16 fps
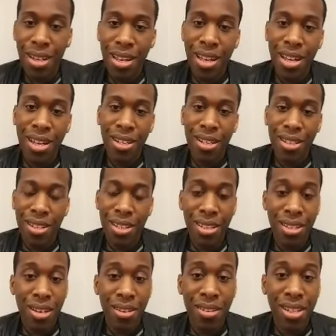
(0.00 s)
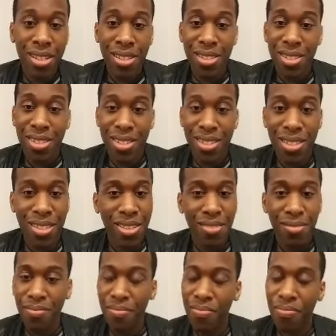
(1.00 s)
and, you know, it's,
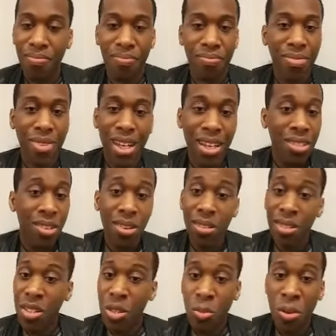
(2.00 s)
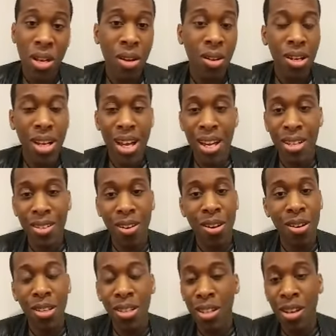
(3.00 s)
it's hard to explain all the kind,
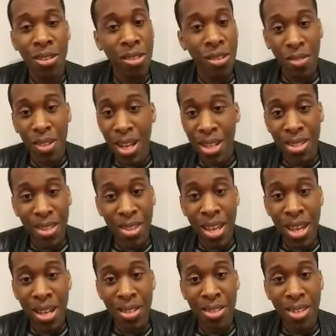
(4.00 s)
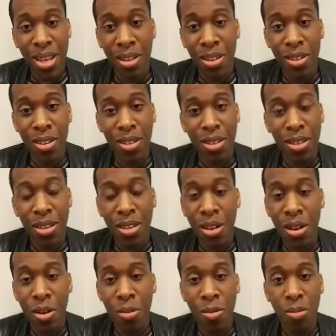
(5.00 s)
all, all different kinds of things that, you
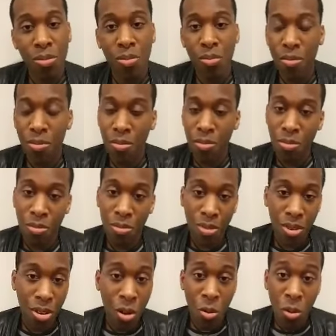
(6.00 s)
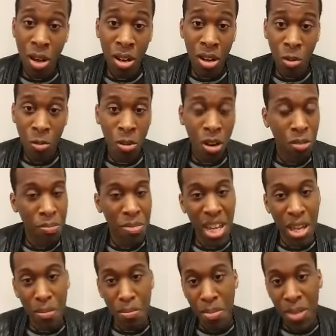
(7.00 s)
know, go on in the world,
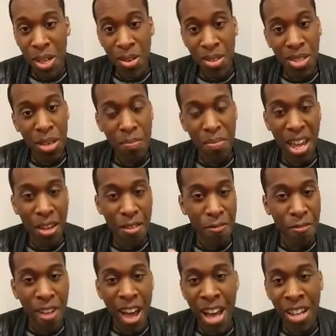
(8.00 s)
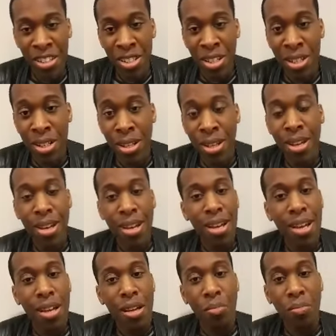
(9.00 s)
be it music, be it fashion,
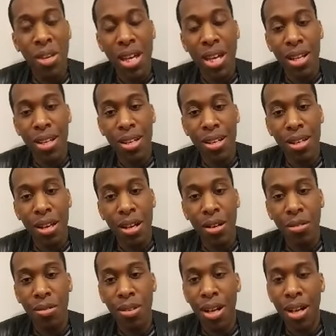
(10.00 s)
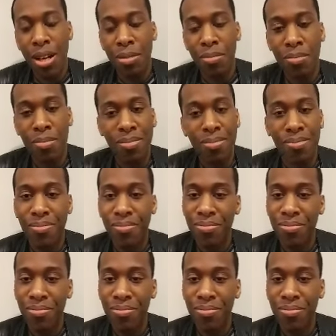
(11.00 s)
be it, you know, um,